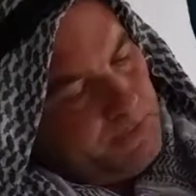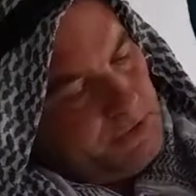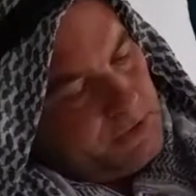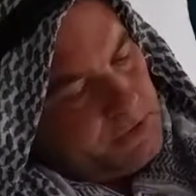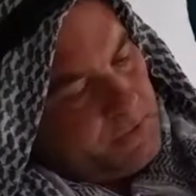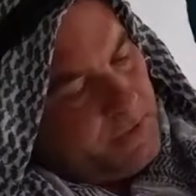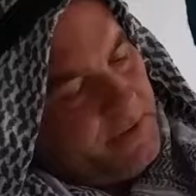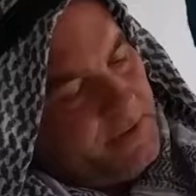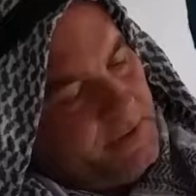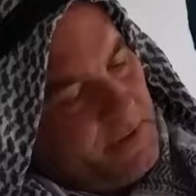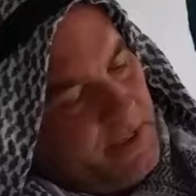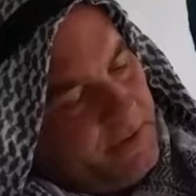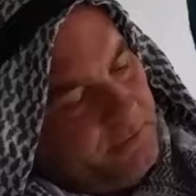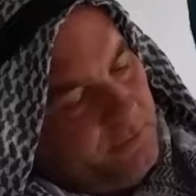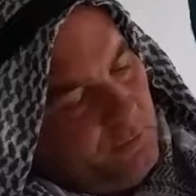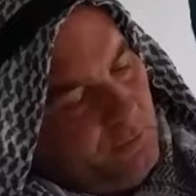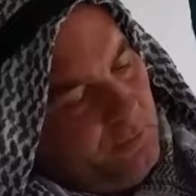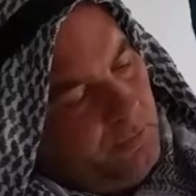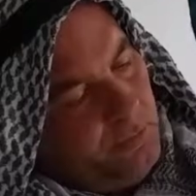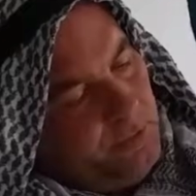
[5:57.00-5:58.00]
So in
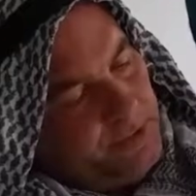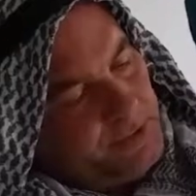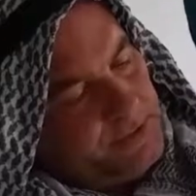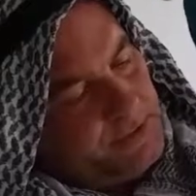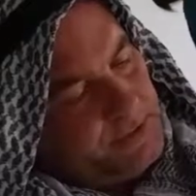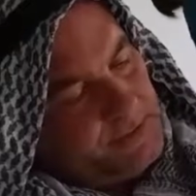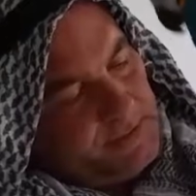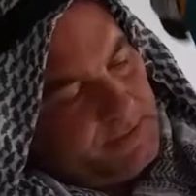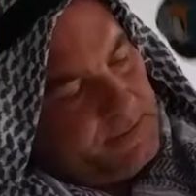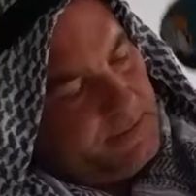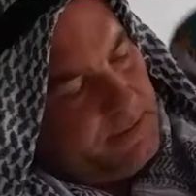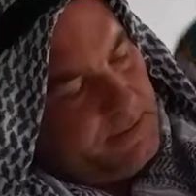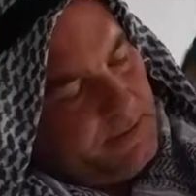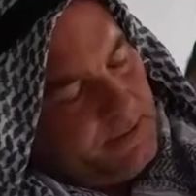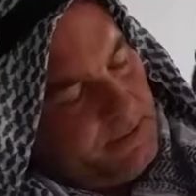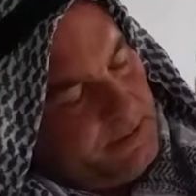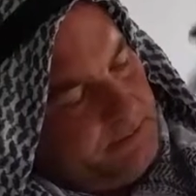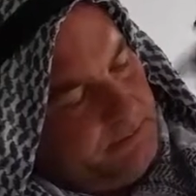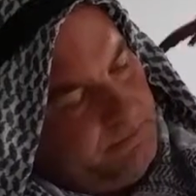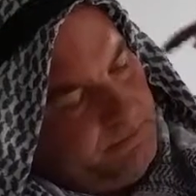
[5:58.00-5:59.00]
that room we just
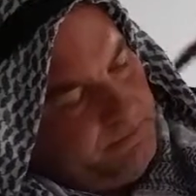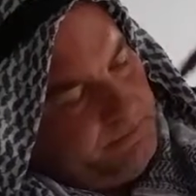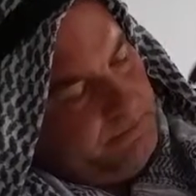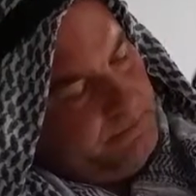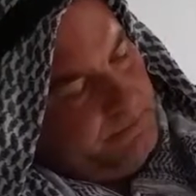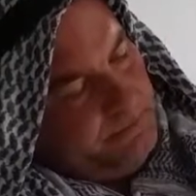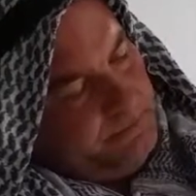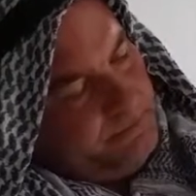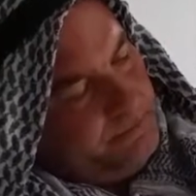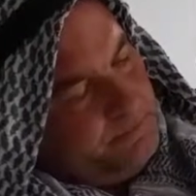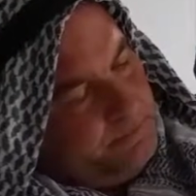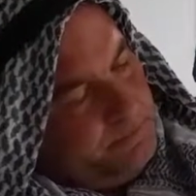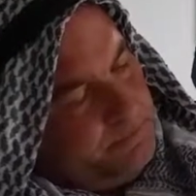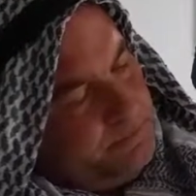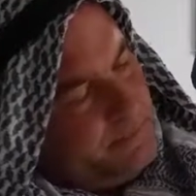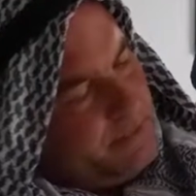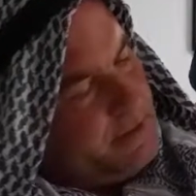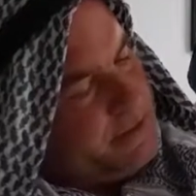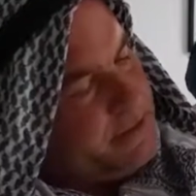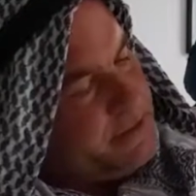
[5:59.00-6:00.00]

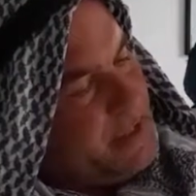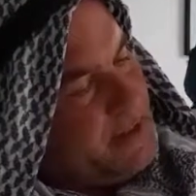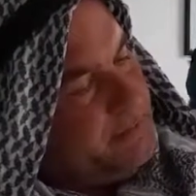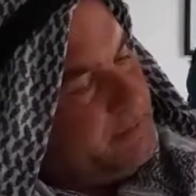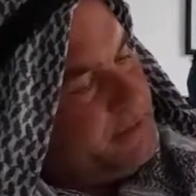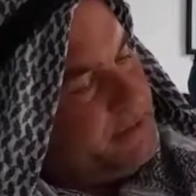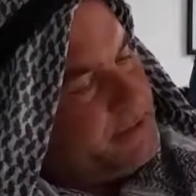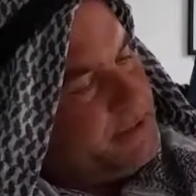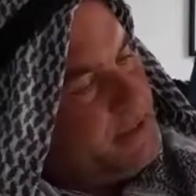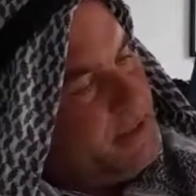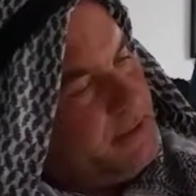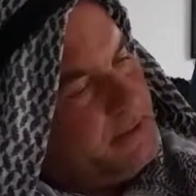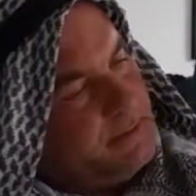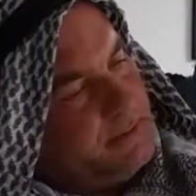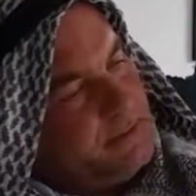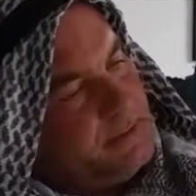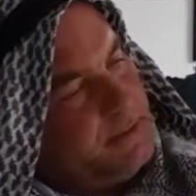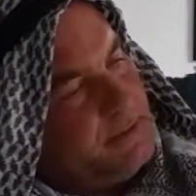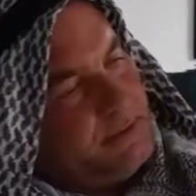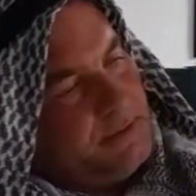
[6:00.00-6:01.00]
established
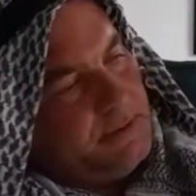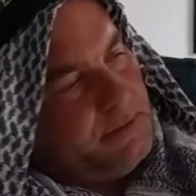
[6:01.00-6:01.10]
that